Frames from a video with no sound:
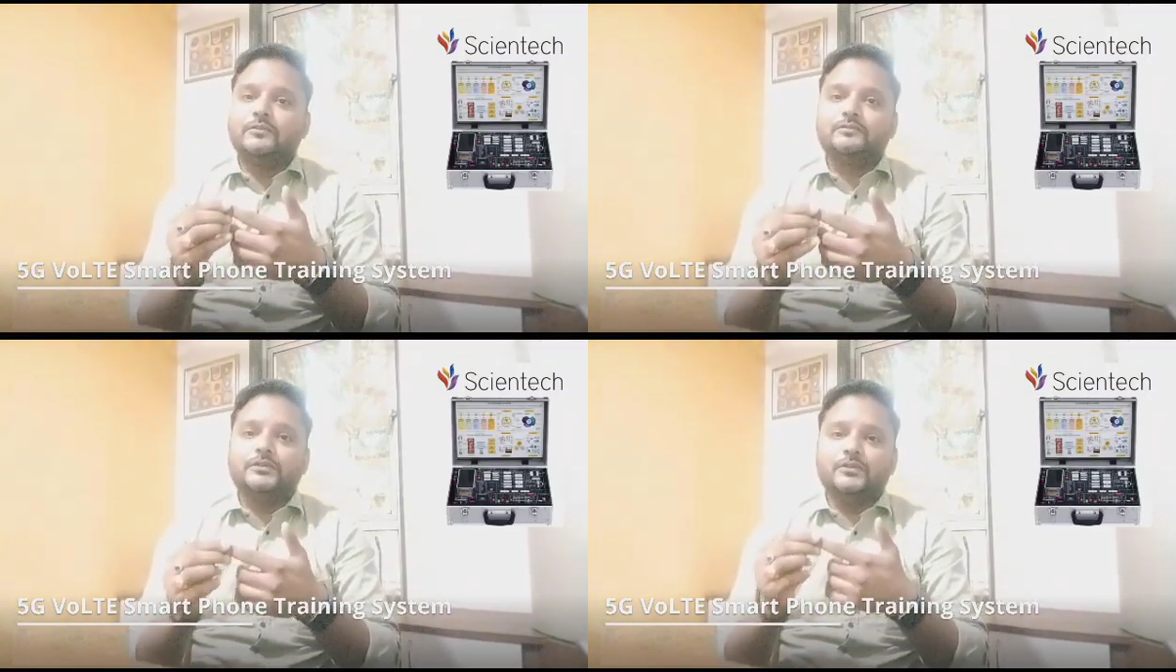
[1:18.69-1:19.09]

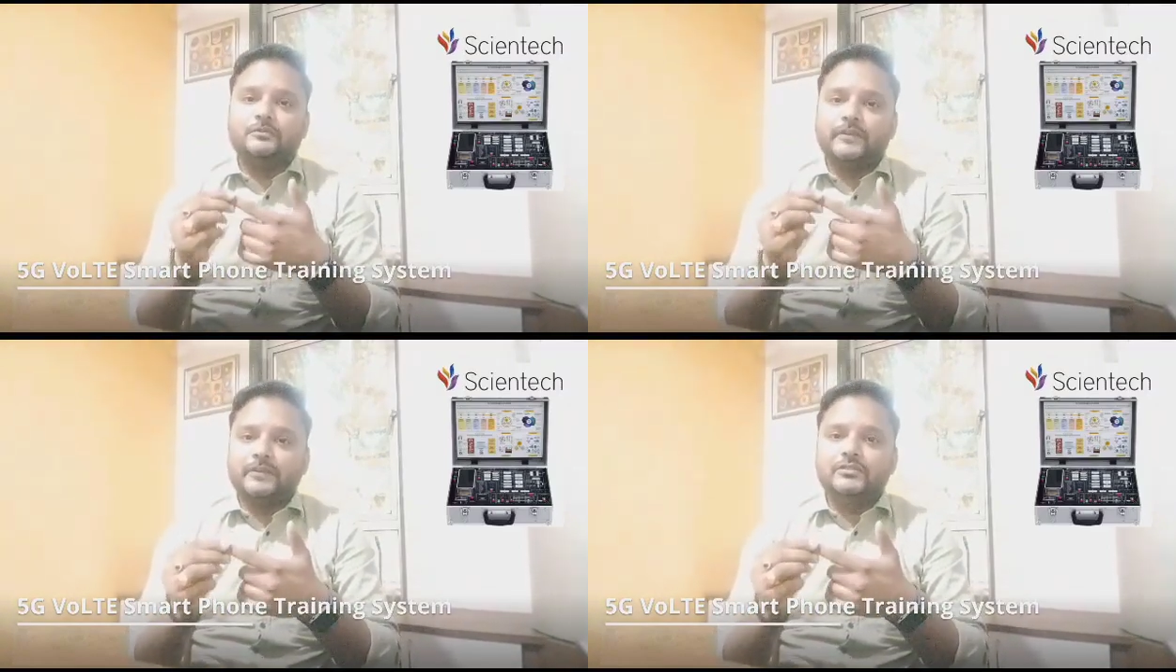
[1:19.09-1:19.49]
of
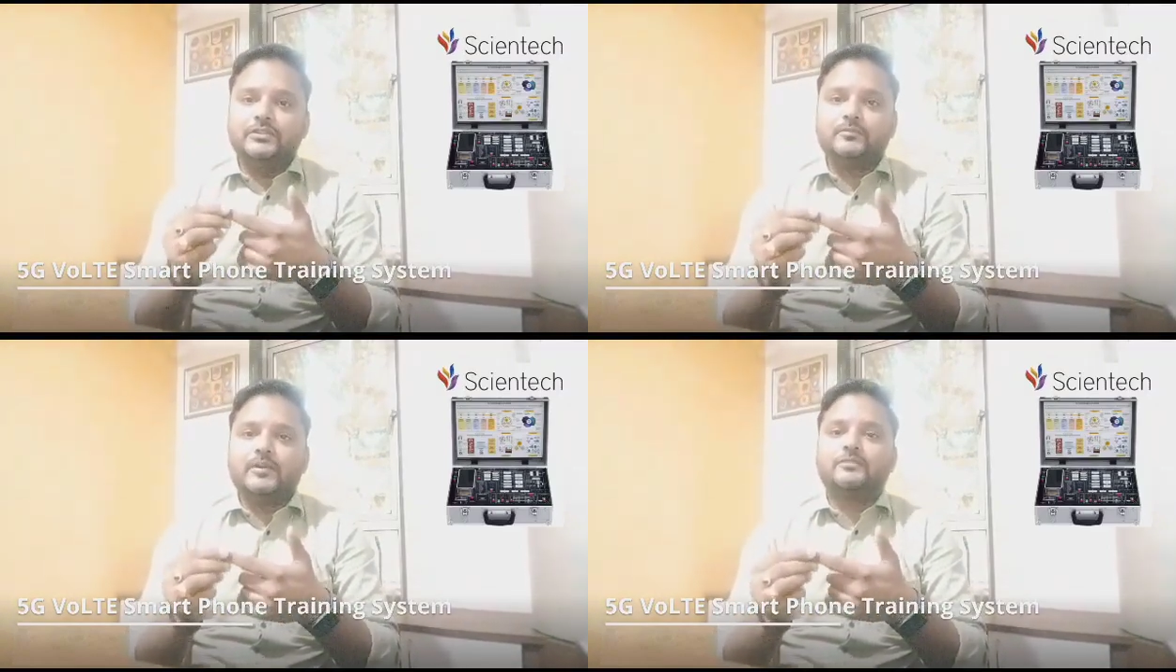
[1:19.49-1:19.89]

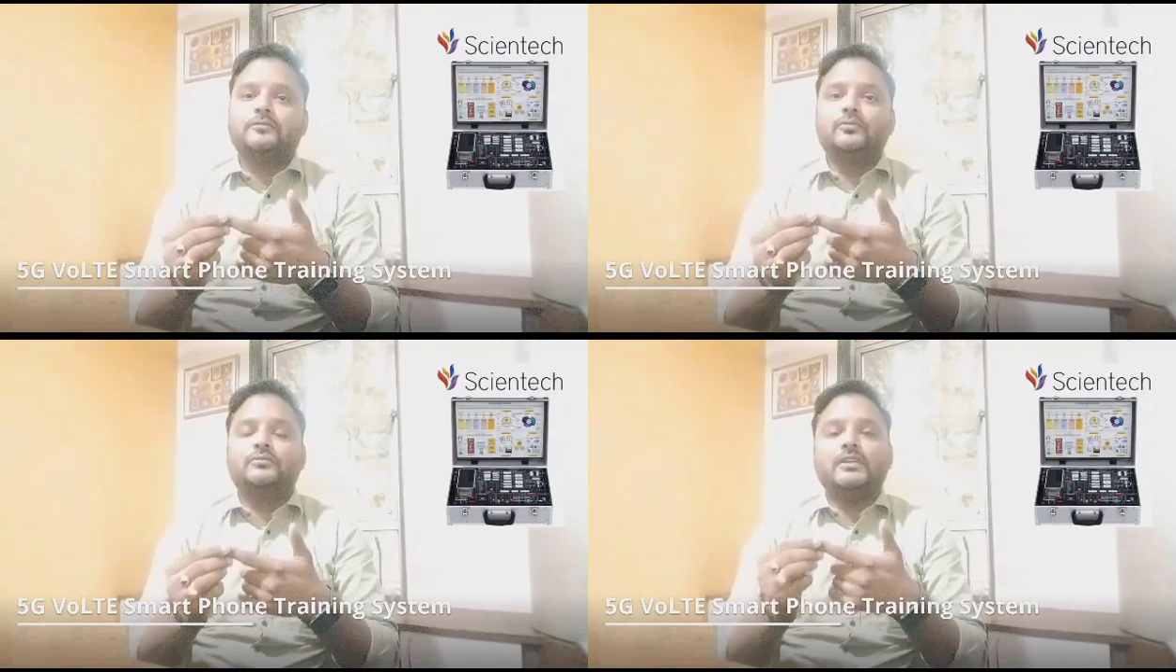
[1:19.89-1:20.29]
5G
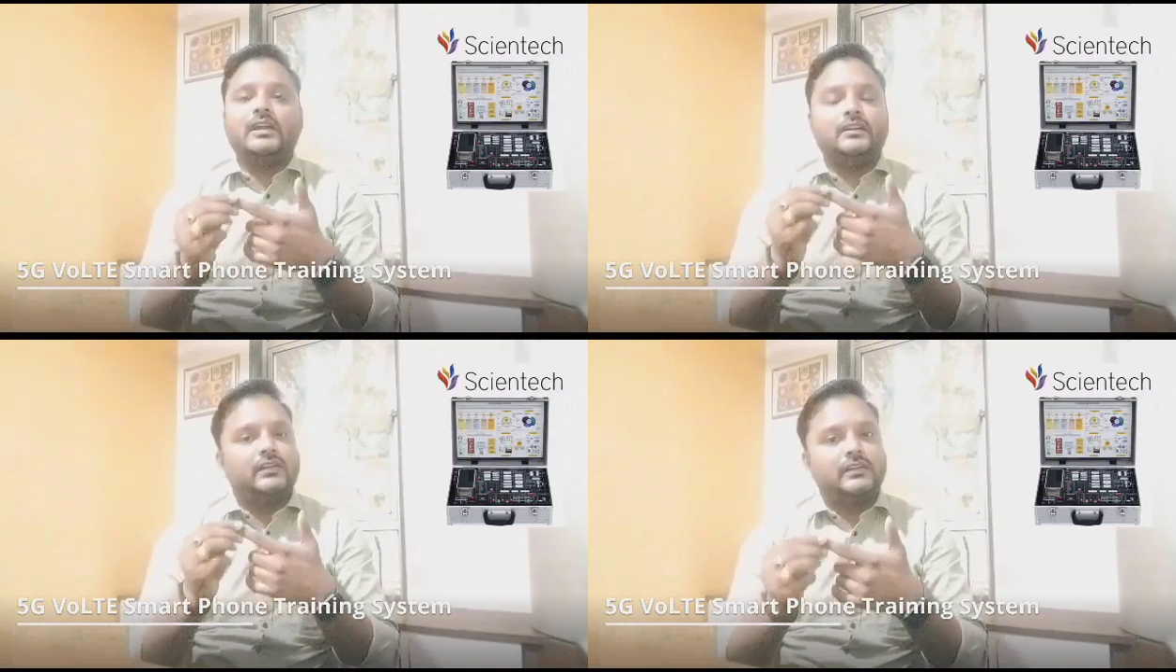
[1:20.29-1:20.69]
smartphone
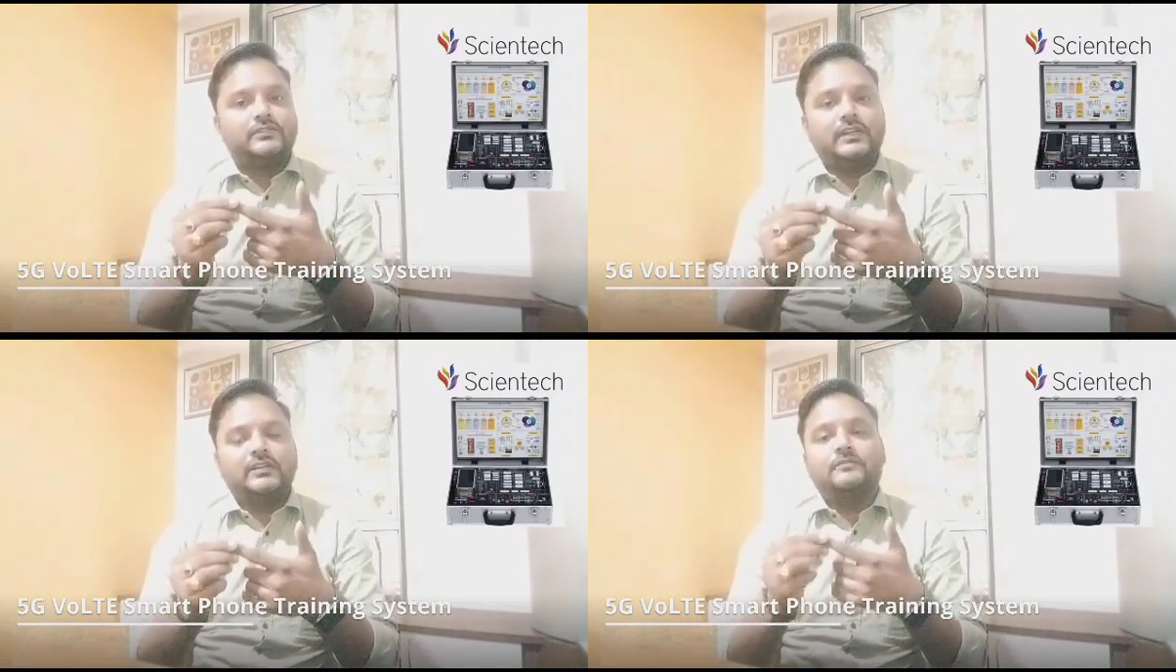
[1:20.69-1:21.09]
and
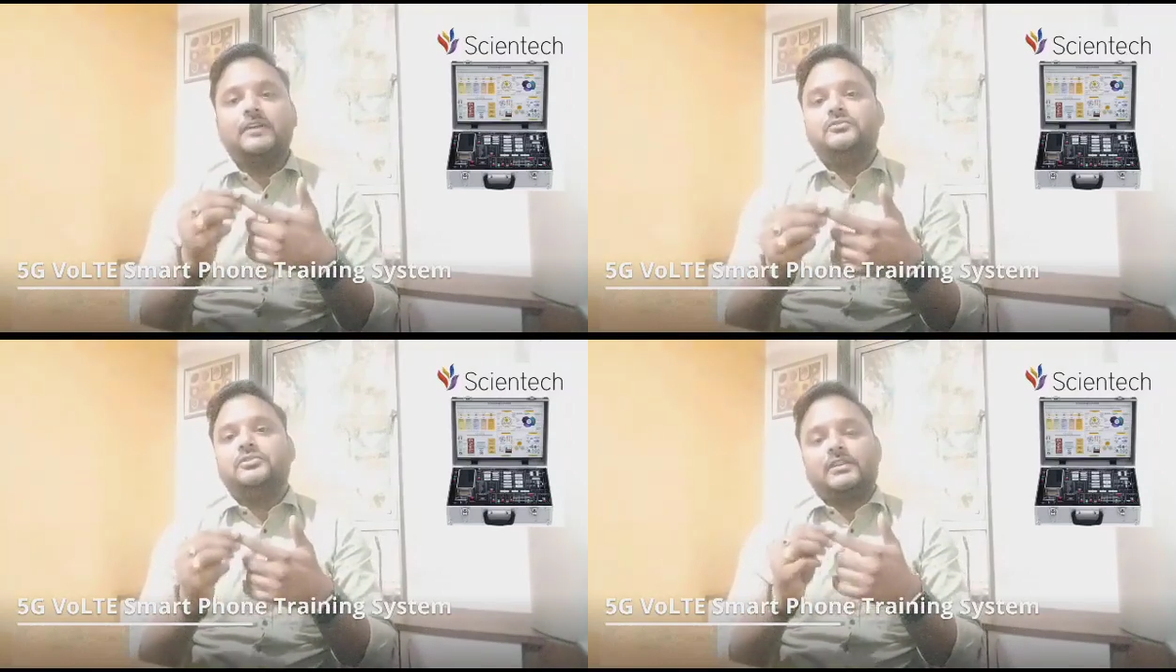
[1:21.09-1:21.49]
understanding
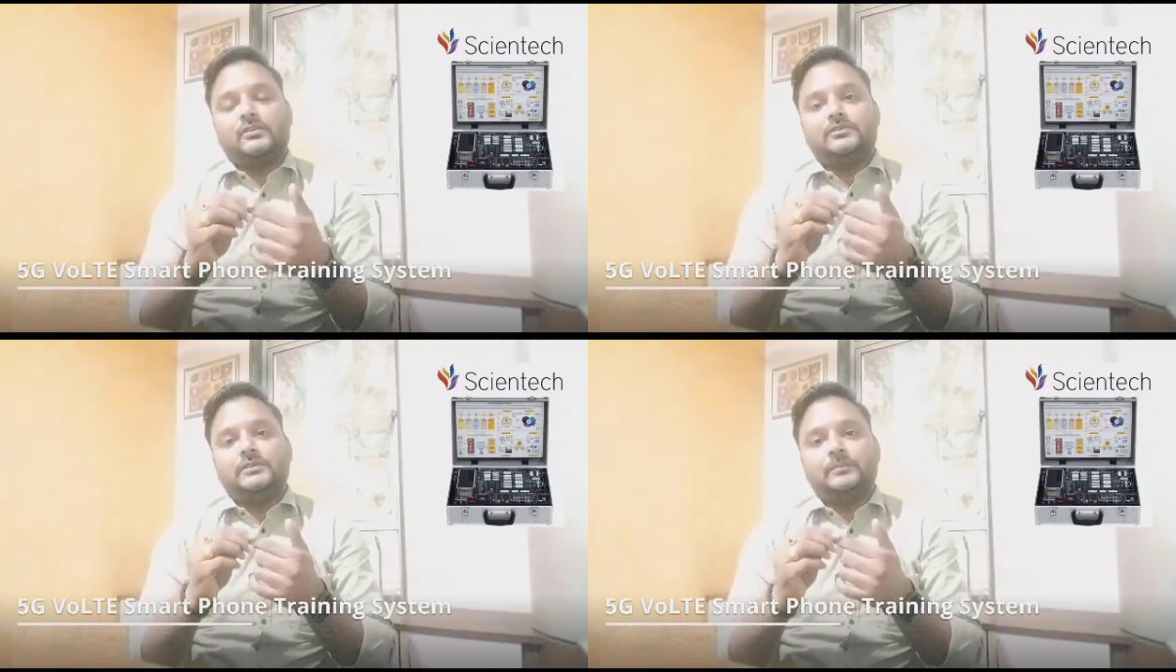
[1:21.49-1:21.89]
5G
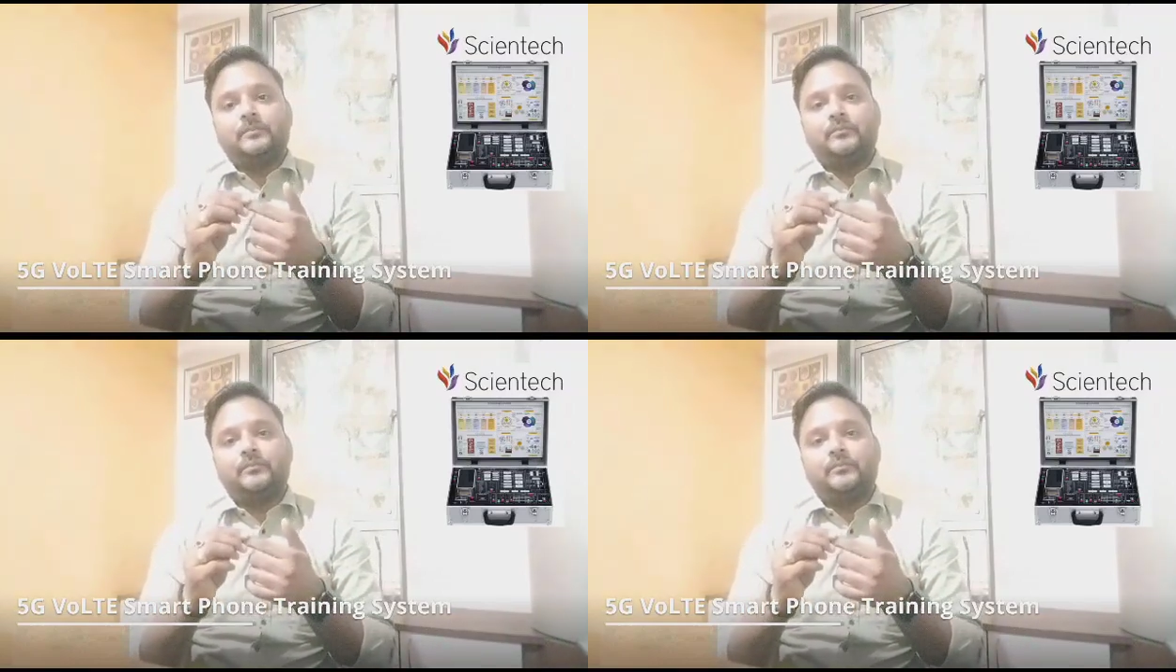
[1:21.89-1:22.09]
technology.